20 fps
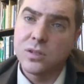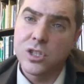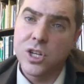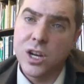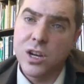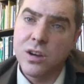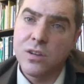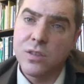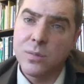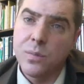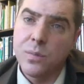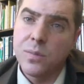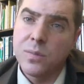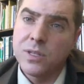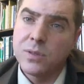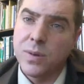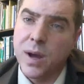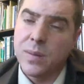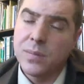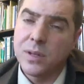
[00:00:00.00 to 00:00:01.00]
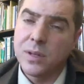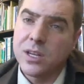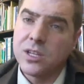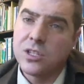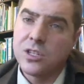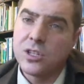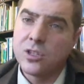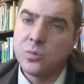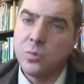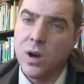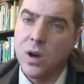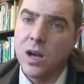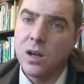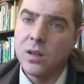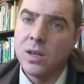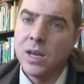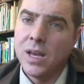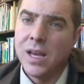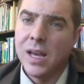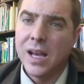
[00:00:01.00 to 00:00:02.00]
chunk of the Burmese population as
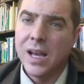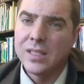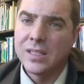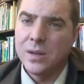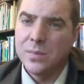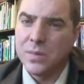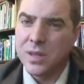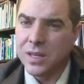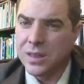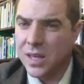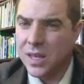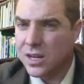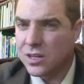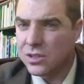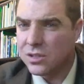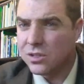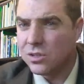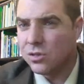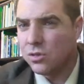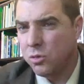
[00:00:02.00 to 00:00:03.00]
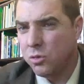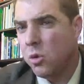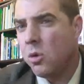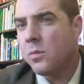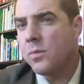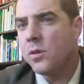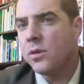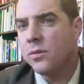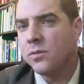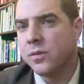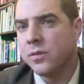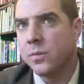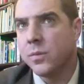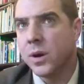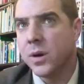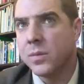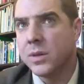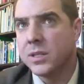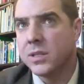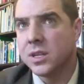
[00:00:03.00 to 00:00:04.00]
well, as something that is normal for
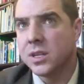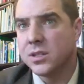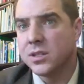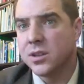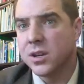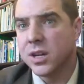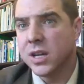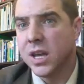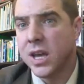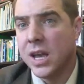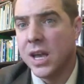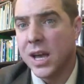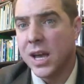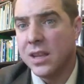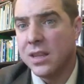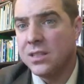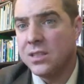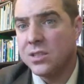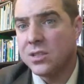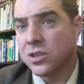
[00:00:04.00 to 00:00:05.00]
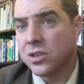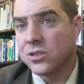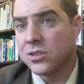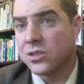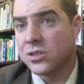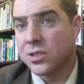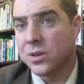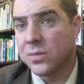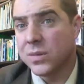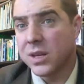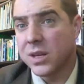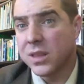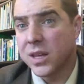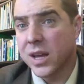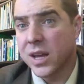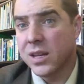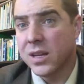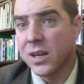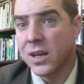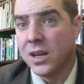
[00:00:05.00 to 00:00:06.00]
Burmese history. And this is also something
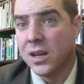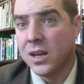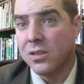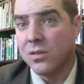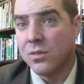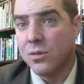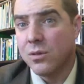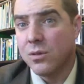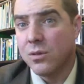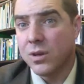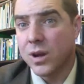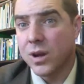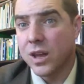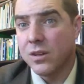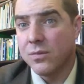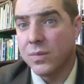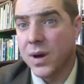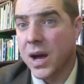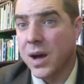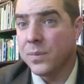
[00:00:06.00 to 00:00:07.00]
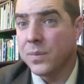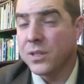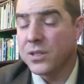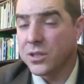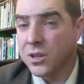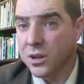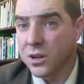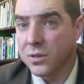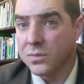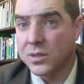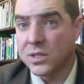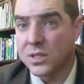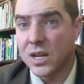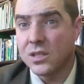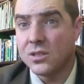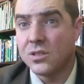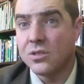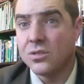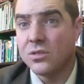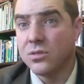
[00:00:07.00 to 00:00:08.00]
that, through kind of pomp and
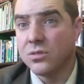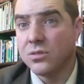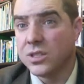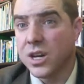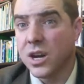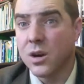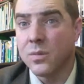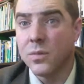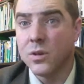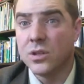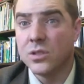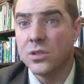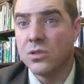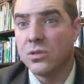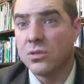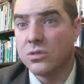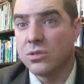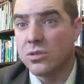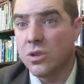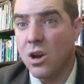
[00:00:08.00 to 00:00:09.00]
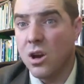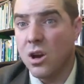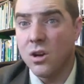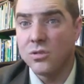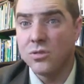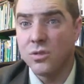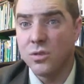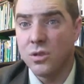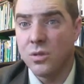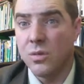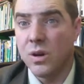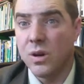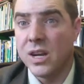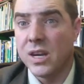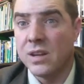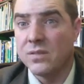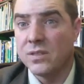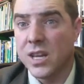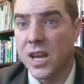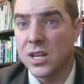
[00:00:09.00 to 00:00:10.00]
circumstances, through ceremonies, through songs, through the
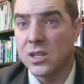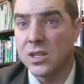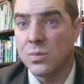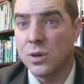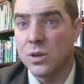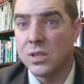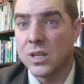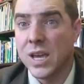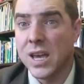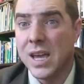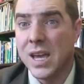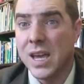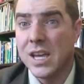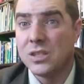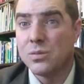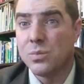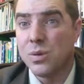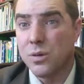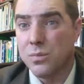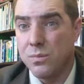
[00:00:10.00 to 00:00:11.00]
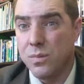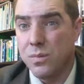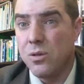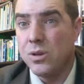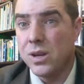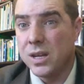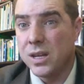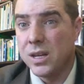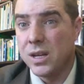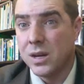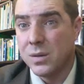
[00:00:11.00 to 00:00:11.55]
writing of textbooks, is promoted